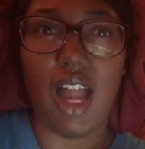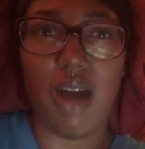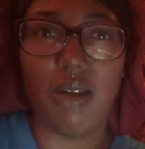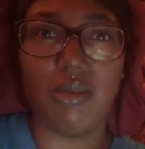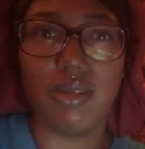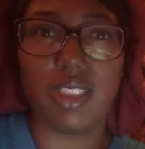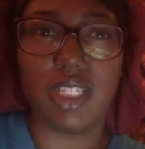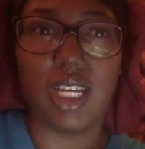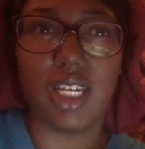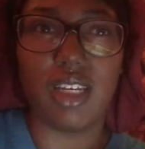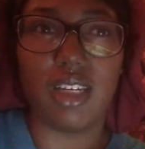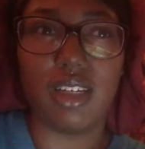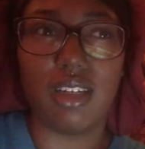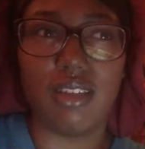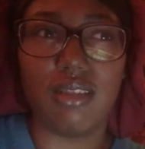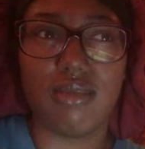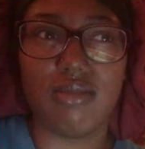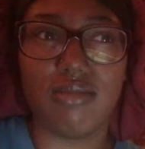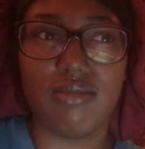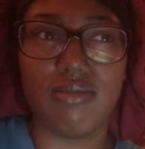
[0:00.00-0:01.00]
I was like
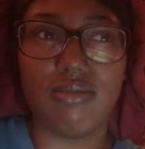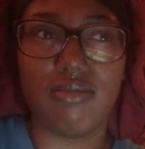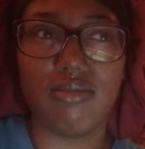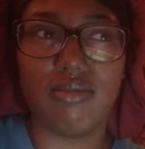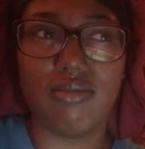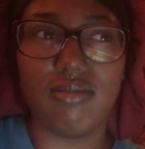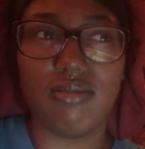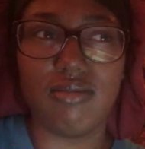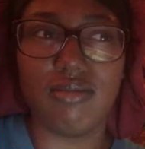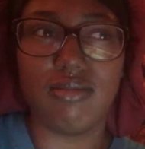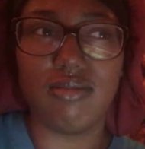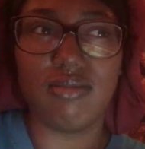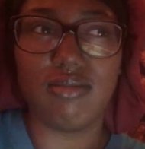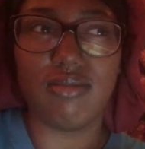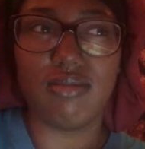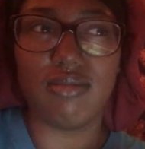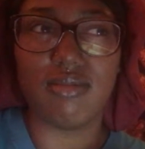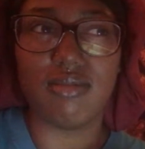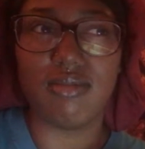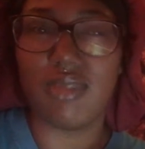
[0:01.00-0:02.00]

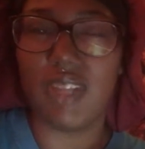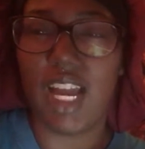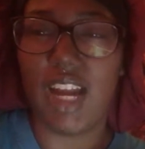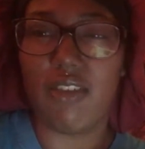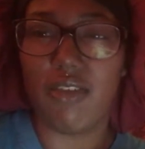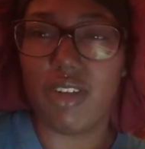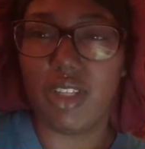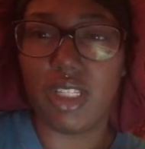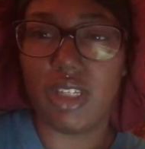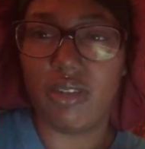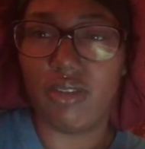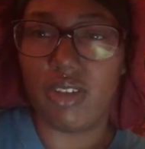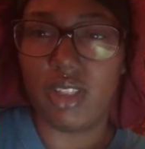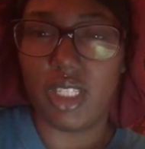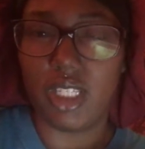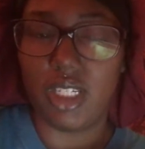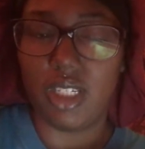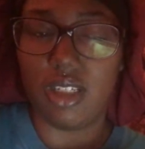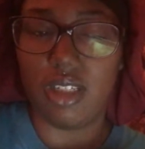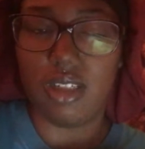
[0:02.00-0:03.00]
not really
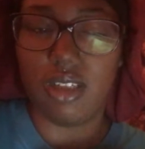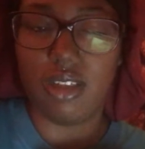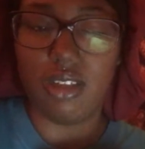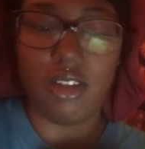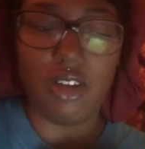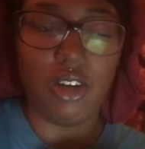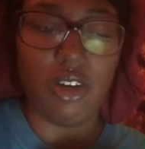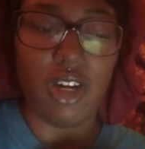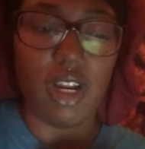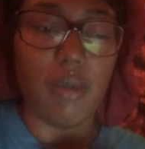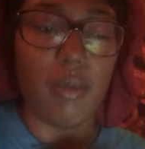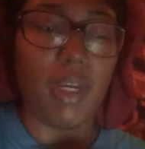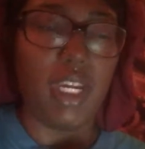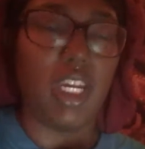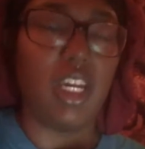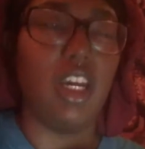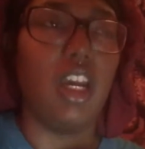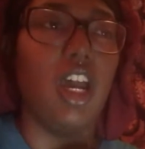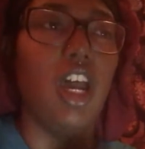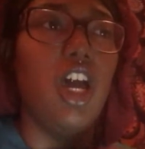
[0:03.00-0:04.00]
feeling it. You know what I
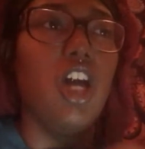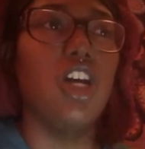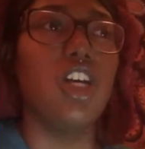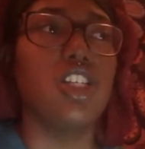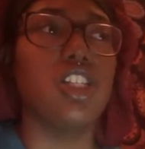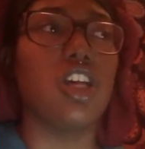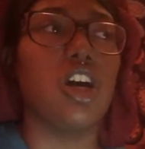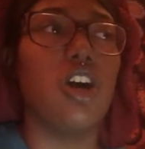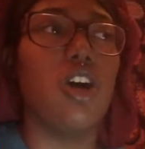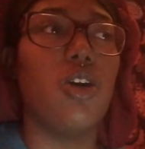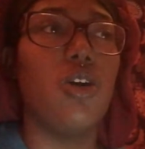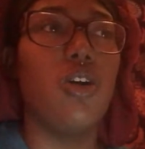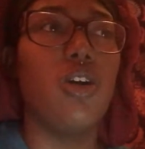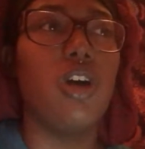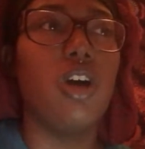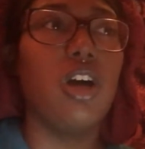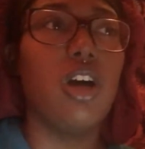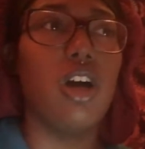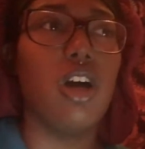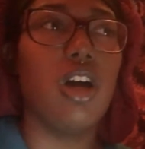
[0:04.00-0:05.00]
mean? So
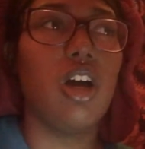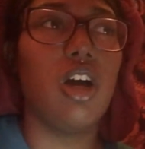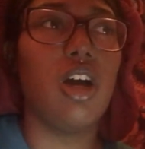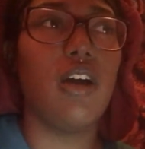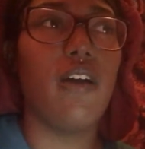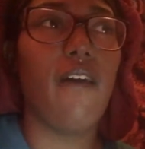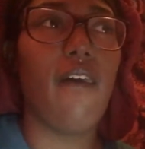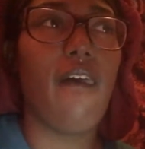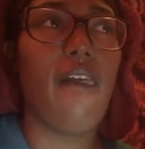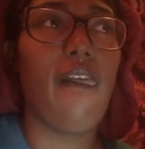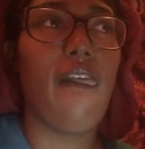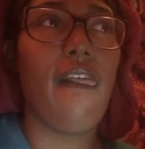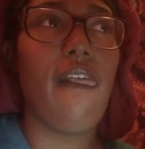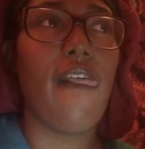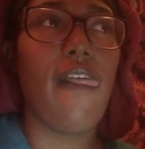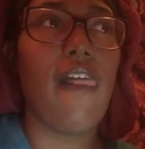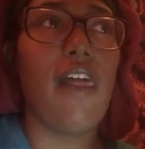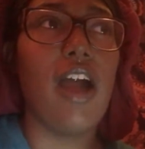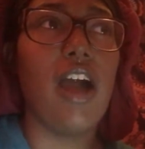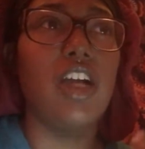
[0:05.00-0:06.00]

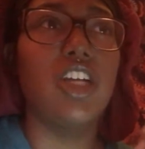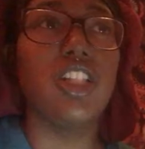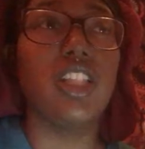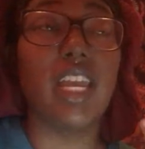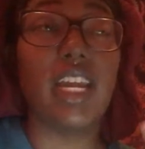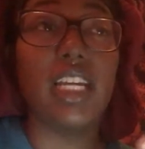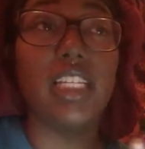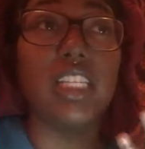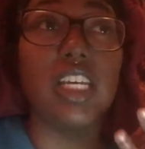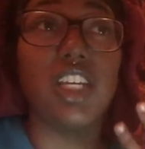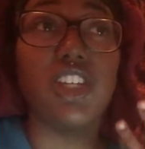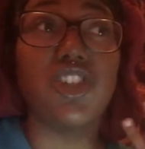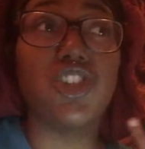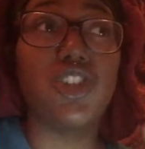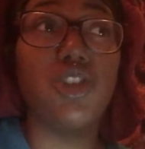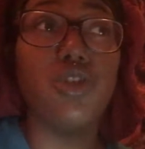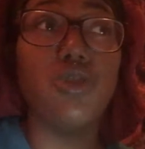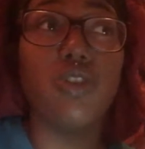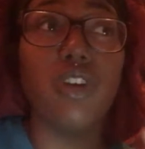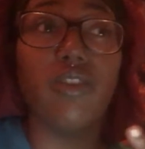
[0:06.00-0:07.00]
like I said,
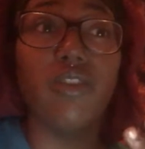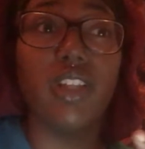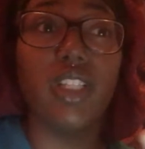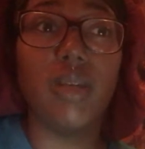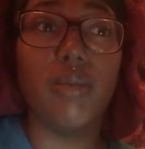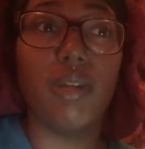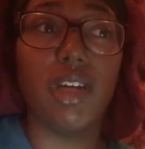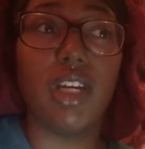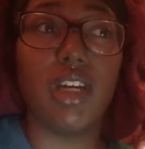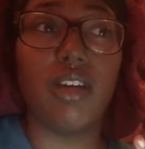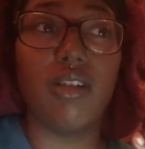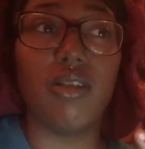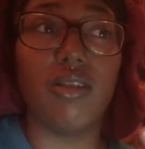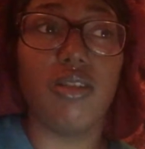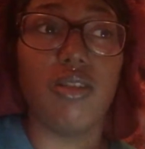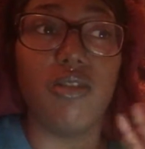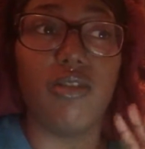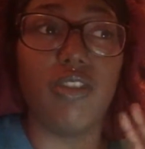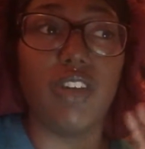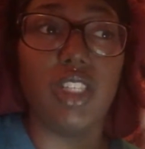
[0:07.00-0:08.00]
shoes were a really big
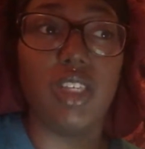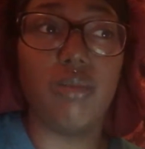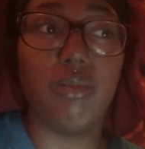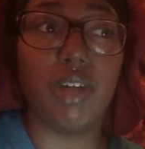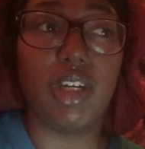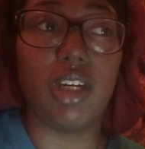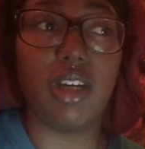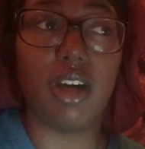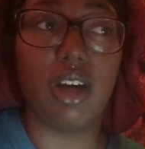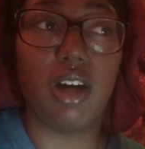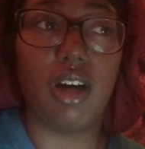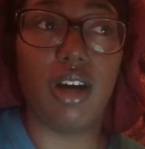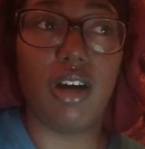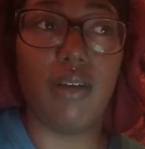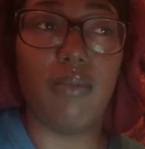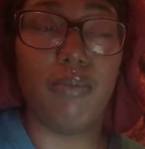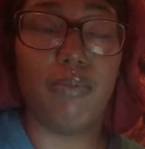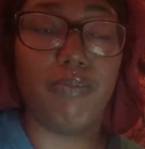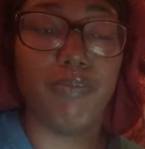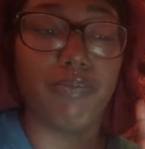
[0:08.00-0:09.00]
really big
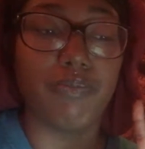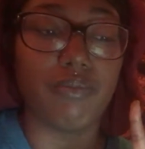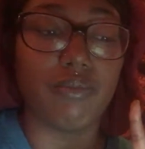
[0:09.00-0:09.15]
um